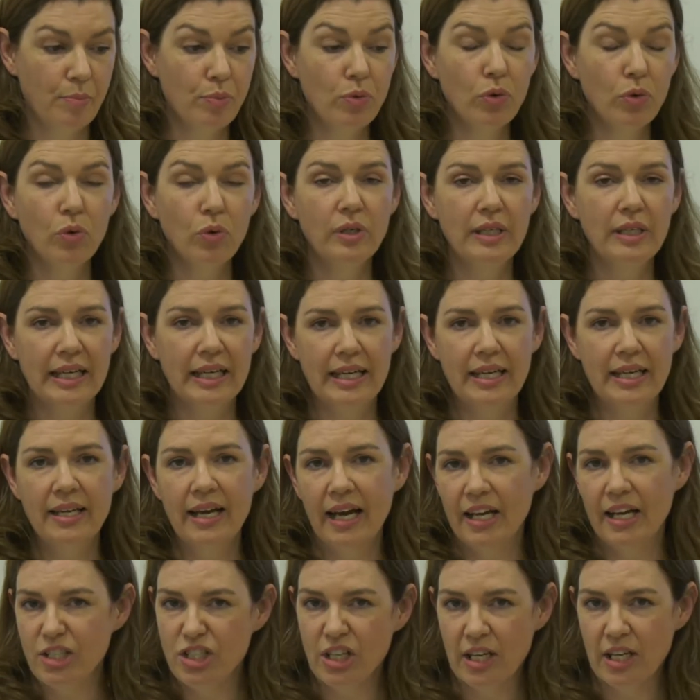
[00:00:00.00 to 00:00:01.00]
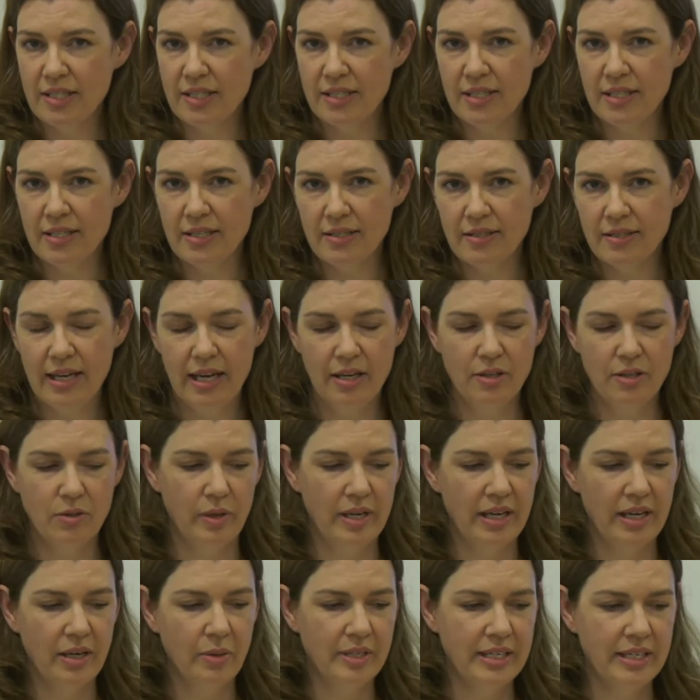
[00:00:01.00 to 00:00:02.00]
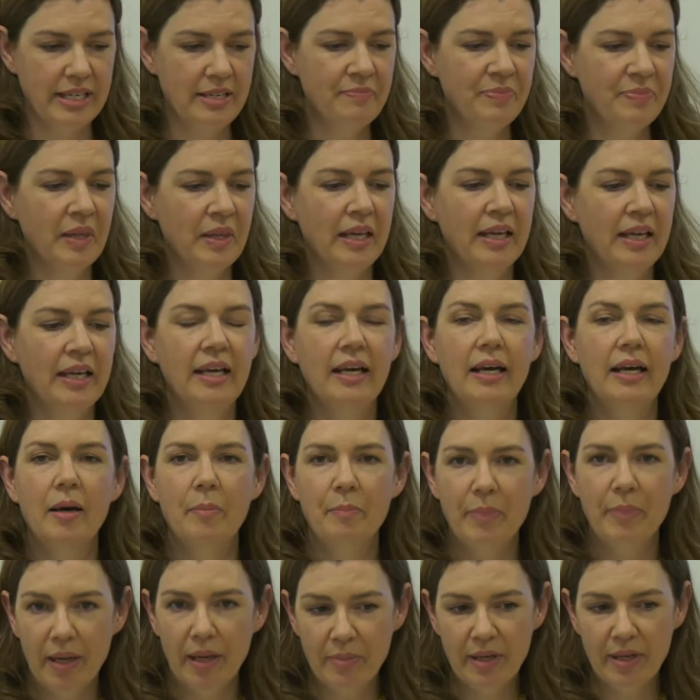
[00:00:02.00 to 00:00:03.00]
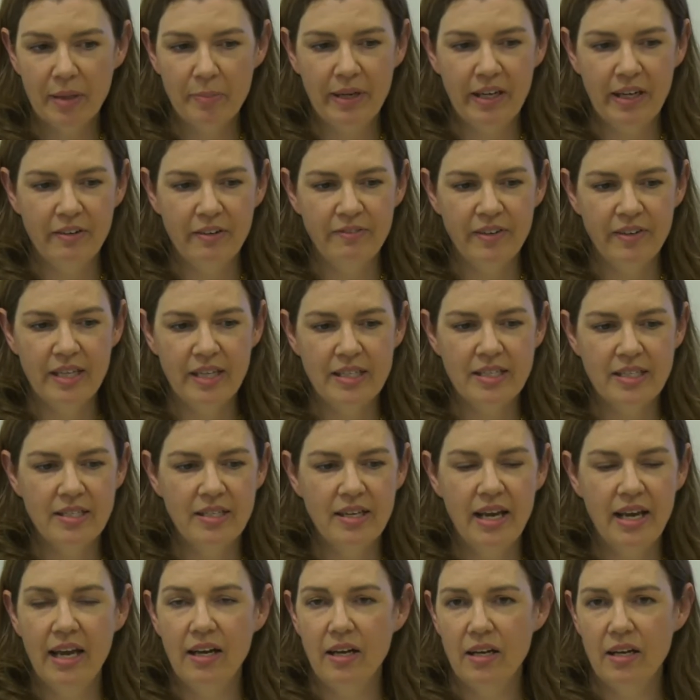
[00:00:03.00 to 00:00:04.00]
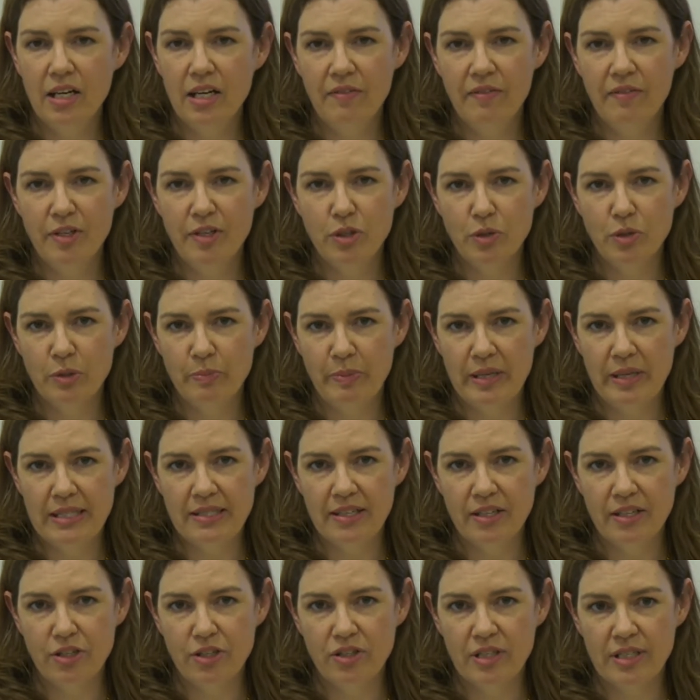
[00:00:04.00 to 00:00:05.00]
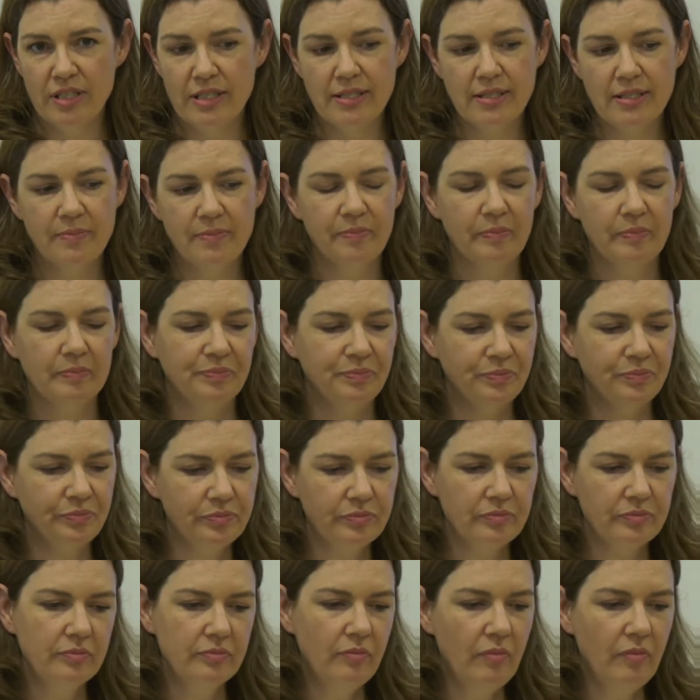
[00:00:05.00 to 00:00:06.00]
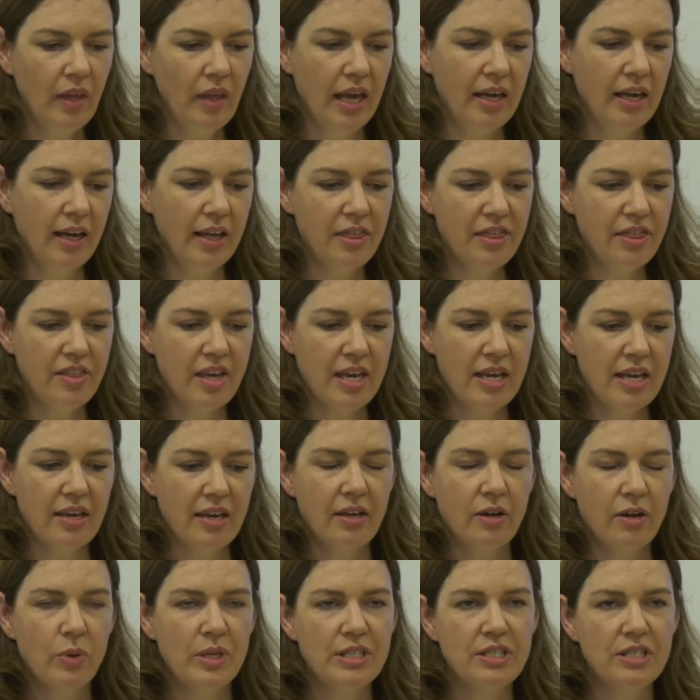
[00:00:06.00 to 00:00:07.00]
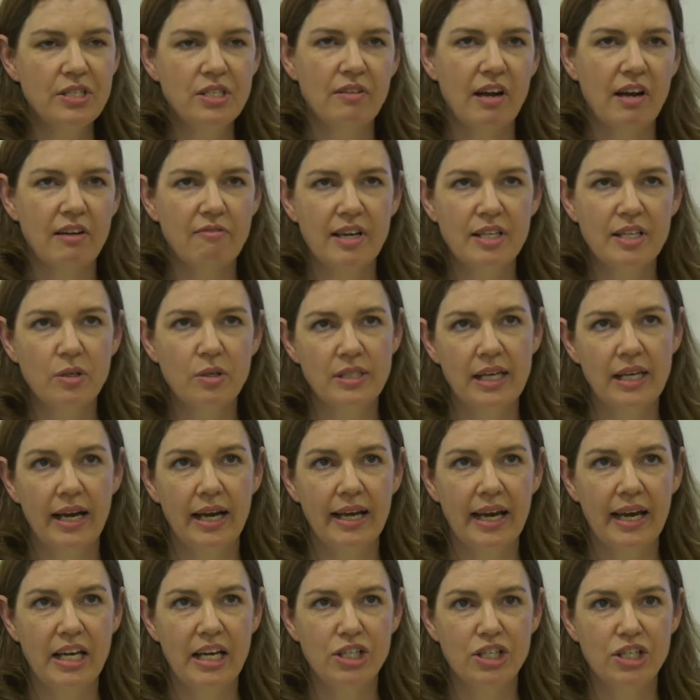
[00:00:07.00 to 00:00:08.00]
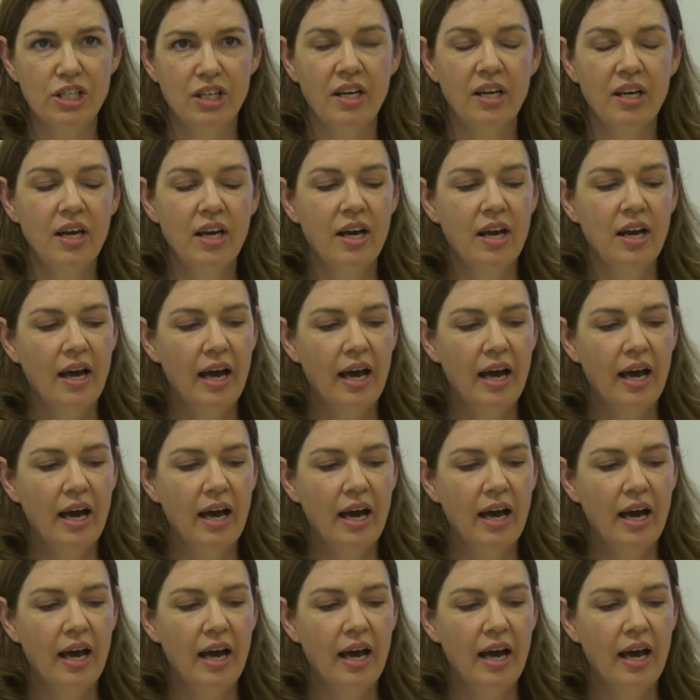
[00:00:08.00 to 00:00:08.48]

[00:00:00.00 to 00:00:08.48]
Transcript: broadly are justice and or equity, public benefit, and individuals' best interests. And I think questions around resource allocation